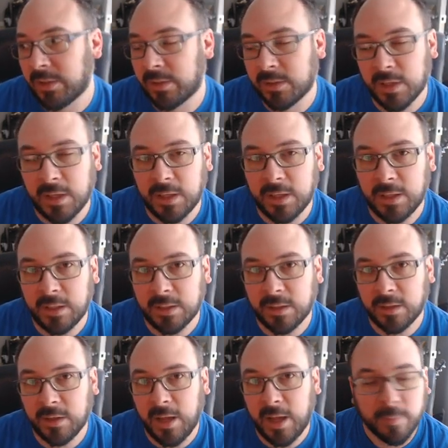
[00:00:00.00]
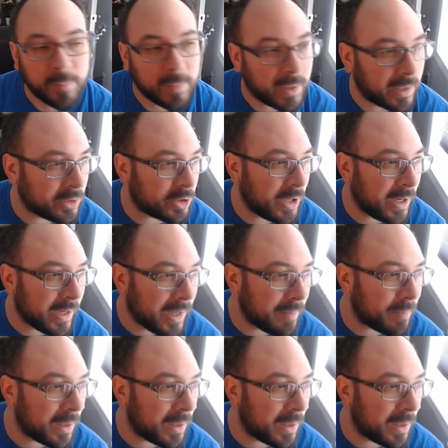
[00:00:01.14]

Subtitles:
had a big shakeup.